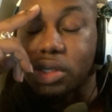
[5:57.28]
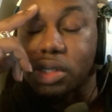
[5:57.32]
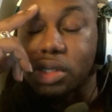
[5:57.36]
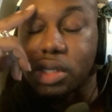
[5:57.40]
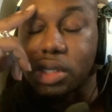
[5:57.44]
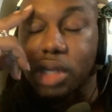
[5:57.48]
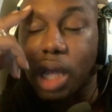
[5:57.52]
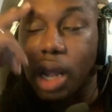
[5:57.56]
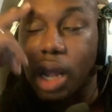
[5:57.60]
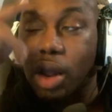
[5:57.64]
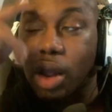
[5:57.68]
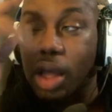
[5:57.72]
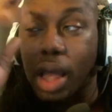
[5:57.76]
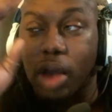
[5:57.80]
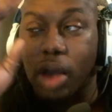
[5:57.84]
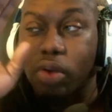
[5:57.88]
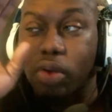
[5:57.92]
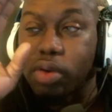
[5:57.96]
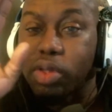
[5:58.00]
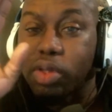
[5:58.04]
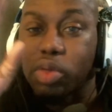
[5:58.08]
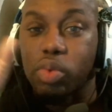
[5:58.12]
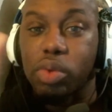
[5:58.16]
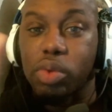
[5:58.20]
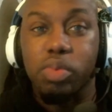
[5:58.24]
I don't
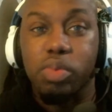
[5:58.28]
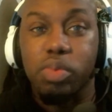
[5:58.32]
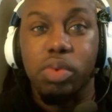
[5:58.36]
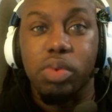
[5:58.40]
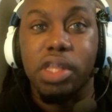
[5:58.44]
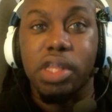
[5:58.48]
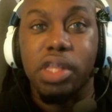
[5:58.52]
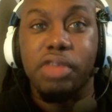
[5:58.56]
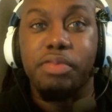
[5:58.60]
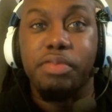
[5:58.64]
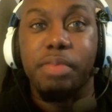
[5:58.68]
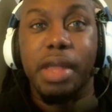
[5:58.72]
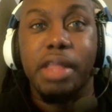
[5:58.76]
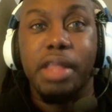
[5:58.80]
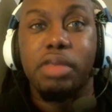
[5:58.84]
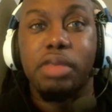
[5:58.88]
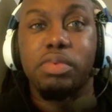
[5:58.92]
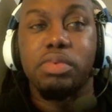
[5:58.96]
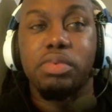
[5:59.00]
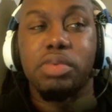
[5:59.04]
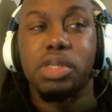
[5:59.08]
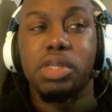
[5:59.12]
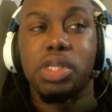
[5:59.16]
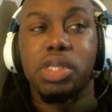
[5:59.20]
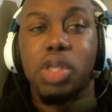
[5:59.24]
even know what
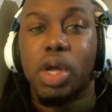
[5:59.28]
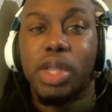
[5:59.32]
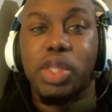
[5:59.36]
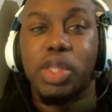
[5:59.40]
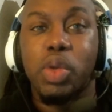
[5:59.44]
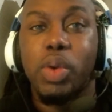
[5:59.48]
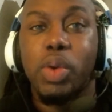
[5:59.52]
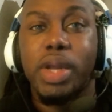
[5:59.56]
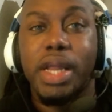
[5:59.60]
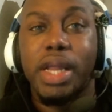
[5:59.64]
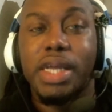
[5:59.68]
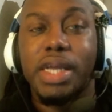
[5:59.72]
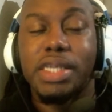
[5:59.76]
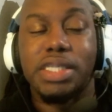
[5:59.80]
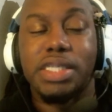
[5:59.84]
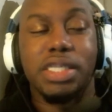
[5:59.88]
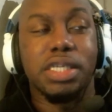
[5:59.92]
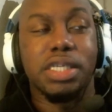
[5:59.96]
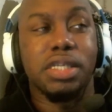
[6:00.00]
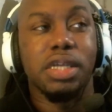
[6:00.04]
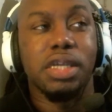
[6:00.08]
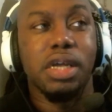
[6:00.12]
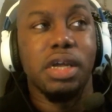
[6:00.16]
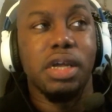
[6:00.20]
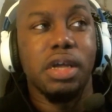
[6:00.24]
started doing it.
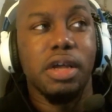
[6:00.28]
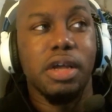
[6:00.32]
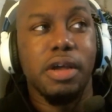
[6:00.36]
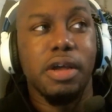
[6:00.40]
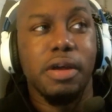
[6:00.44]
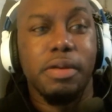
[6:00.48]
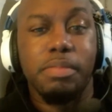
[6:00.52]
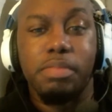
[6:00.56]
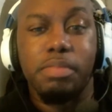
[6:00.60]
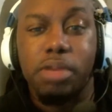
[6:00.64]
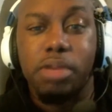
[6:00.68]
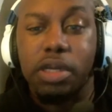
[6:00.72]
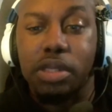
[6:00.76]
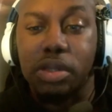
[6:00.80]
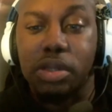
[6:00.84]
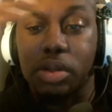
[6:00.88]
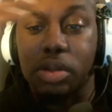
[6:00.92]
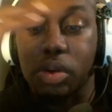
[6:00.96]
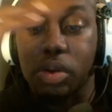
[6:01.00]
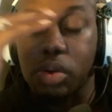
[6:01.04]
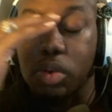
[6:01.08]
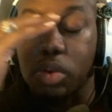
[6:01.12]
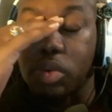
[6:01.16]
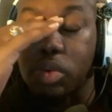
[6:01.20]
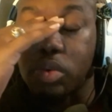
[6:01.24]
But
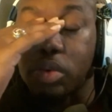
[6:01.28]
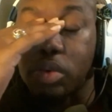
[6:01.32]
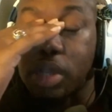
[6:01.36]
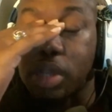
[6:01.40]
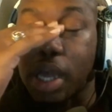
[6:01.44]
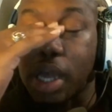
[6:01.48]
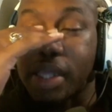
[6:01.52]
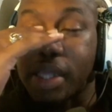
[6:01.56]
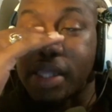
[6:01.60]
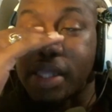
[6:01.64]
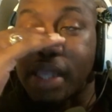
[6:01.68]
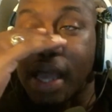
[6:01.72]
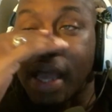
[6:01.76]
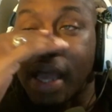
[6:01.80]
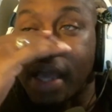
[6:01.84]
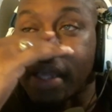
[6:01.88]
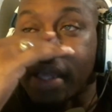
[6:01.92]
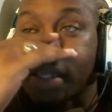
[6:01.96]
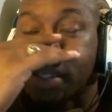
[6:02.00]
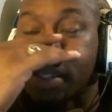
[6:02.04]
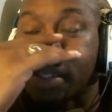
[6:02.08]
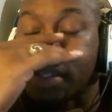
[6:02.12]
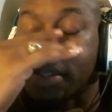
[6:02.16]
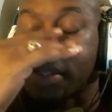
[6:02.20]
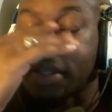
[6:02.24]
dude, like that.
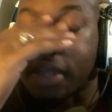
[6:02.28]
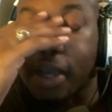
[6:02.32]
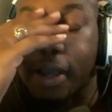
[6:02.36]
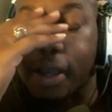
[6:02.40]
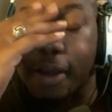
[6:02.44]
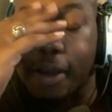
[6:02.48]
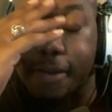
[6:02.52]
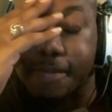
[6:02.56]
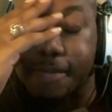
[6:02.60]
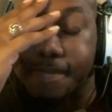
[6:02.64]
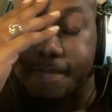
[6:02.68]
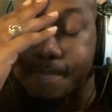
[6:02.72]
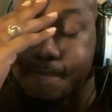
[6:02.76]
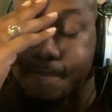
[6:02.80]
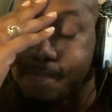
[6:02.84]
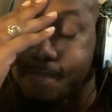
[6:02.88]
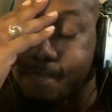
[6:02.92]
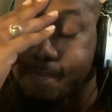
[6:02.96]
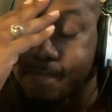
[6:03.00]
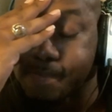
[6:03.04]
Mm-mm.